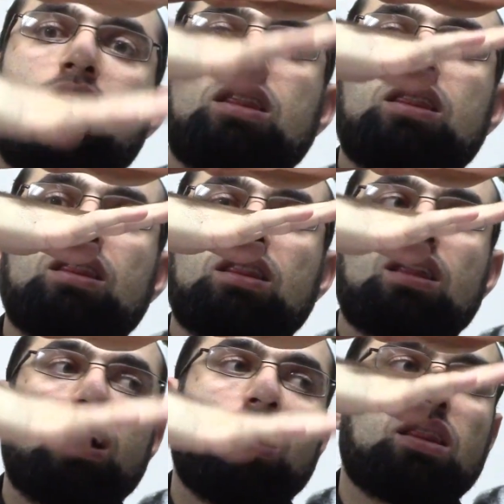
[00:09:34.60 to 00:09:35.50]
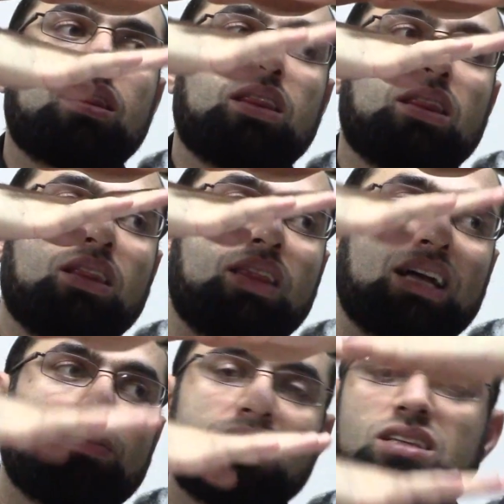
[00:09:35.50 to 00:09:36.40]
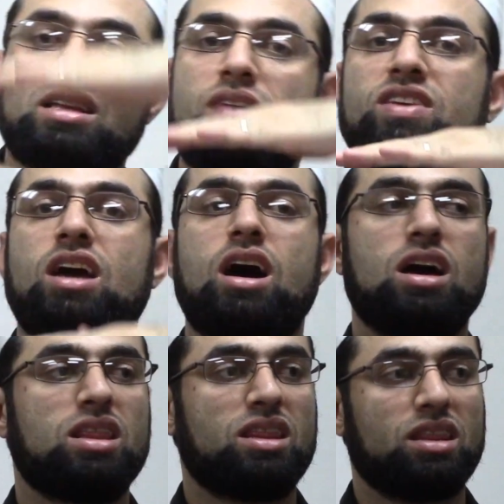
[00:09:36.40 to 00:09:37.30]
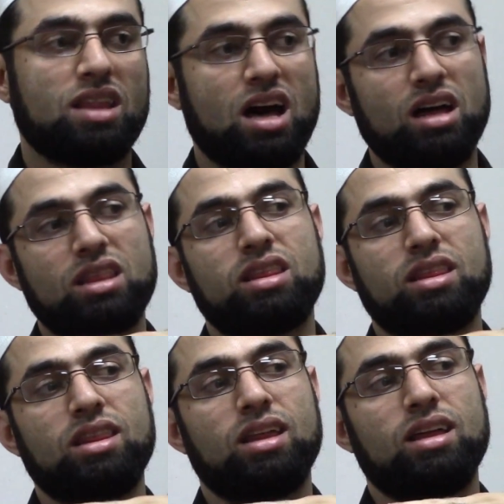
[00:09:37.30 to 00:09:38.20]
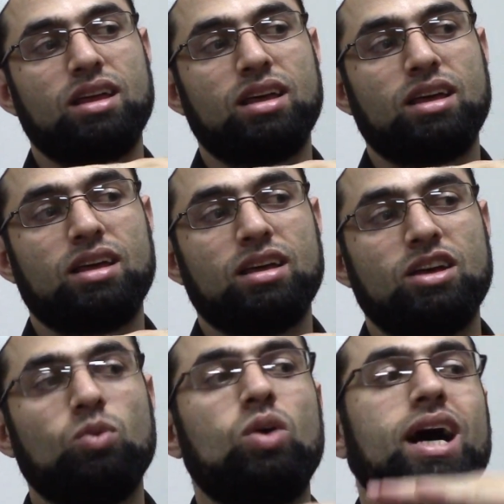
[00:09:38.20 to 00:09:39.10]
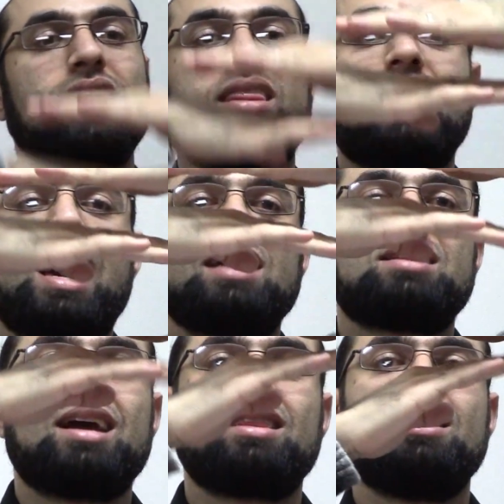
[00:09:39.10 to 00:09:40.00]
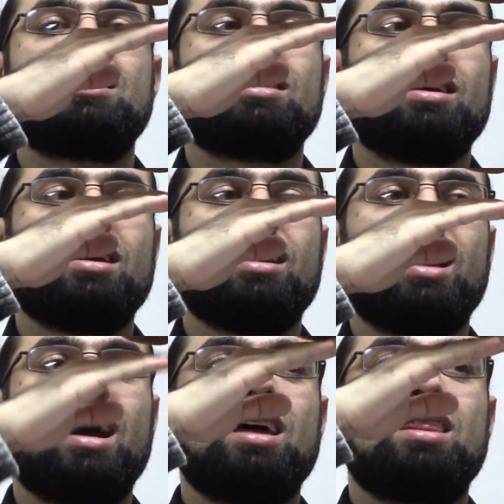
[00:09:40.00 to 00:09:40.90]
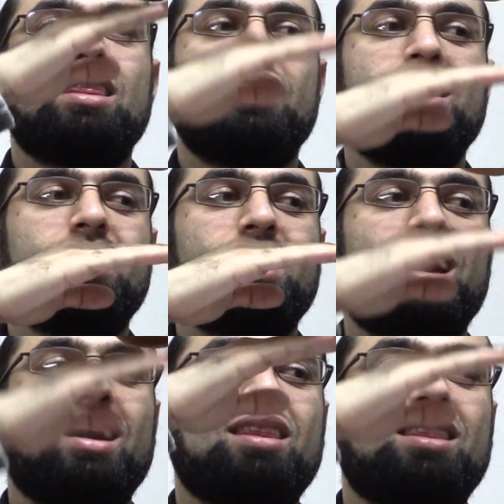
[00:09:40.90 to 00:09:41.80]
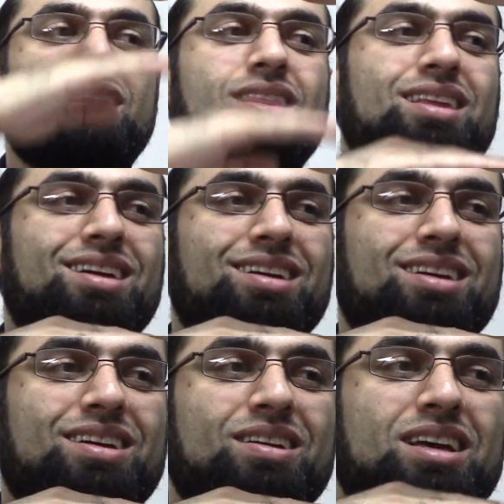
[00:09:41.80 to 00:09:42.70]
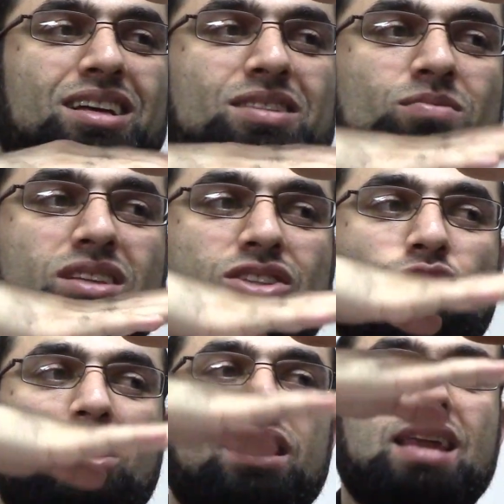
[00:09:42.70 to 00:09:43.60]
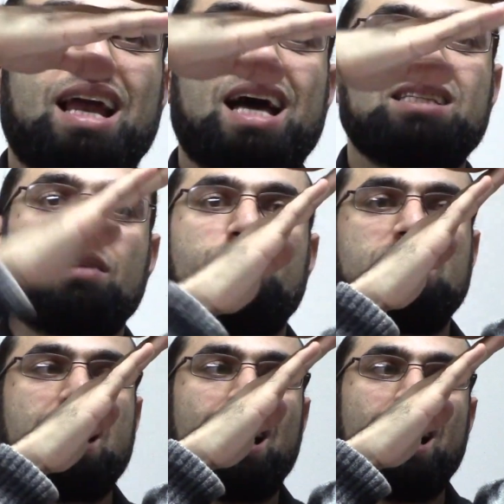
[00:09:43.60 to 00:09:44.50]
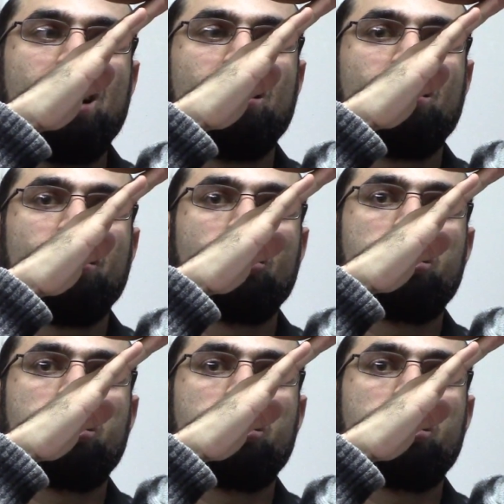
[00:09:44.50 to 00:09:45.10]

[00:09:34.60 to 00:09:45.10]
av, av. That makes it heavy, av, av. While that is like this, av, av. So the dal has infitah, the